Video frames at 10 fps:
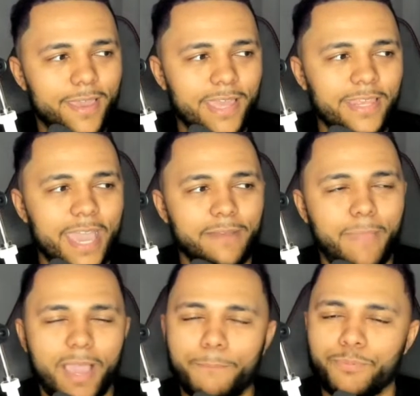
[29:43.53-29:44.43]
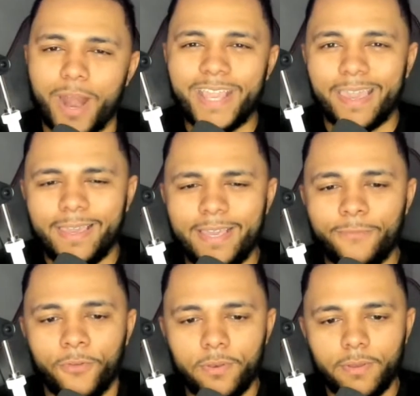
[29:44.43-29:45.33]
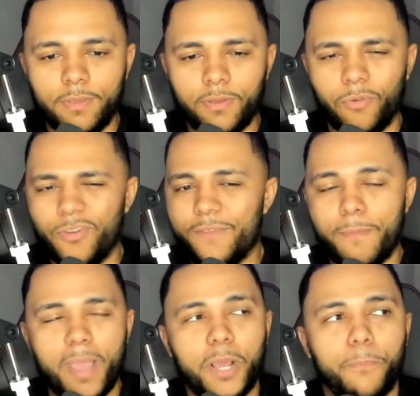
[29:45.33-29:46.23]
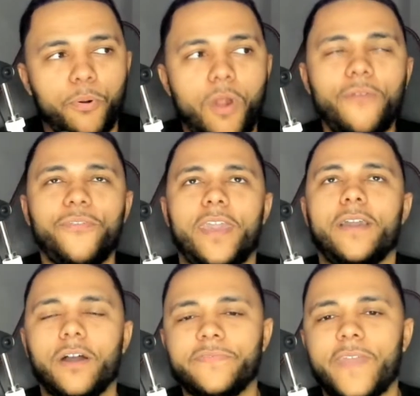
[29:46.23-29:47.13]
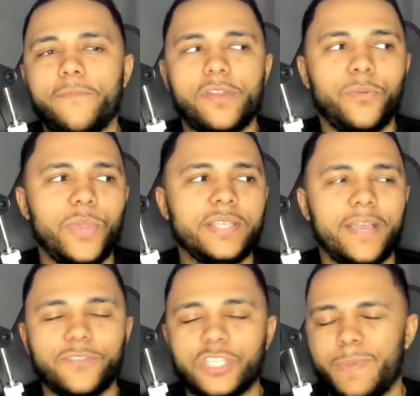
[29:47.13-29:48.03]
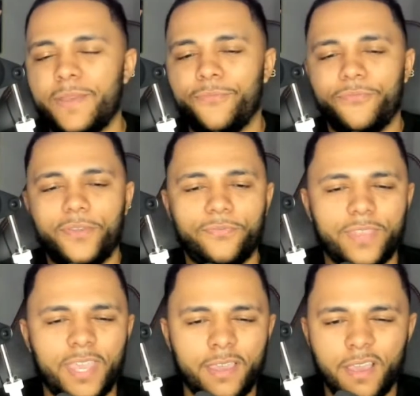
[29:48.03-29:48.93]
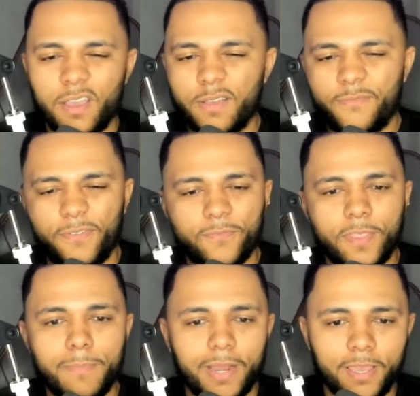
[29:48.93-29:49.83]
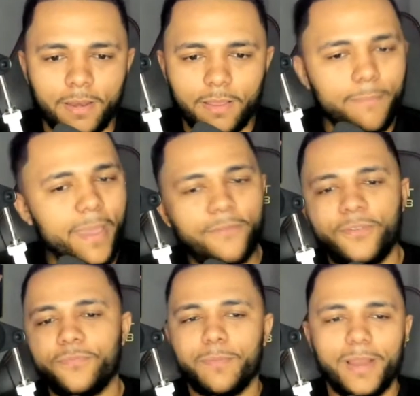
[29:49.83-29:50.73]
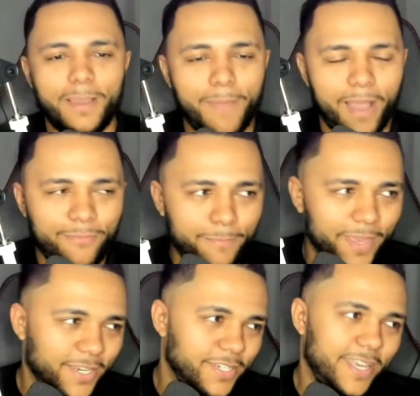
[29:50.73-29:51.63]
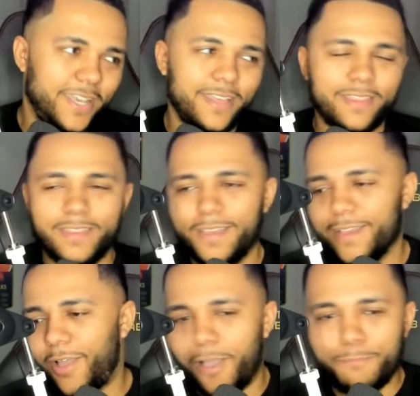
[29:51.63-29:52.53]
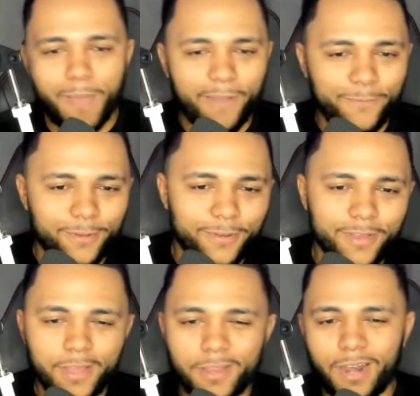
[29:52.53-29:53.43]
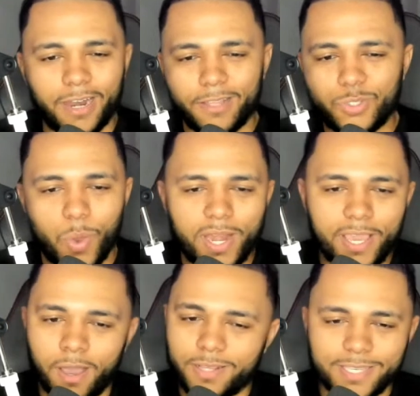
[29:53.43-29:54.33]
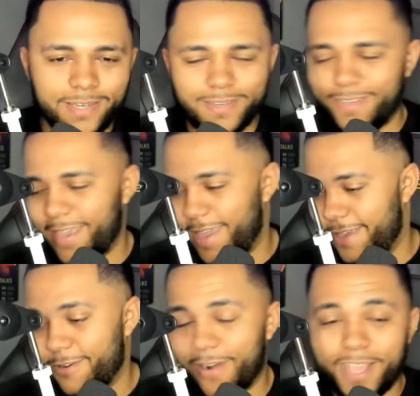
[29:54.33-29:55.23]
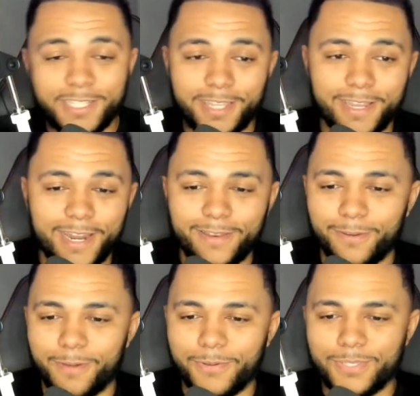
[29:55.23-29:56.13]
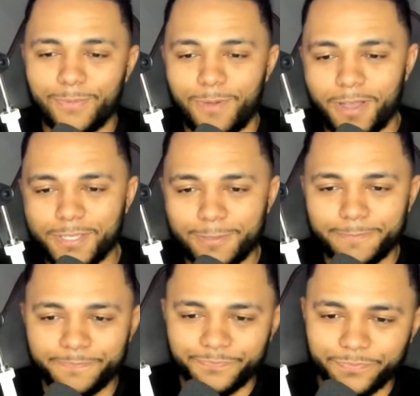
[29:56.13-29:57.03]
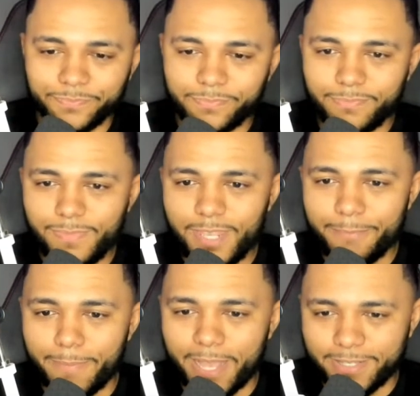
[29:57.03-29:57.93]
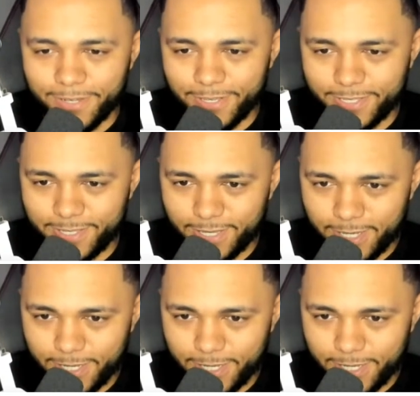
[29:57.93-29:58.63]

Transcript: In the end, break even. or even make a profit on David Luiz after spending 50 million and made 50 million back from PSG and got him back for like 20 yards and yeah, crazy. And then end up going to Arsenal. Madness.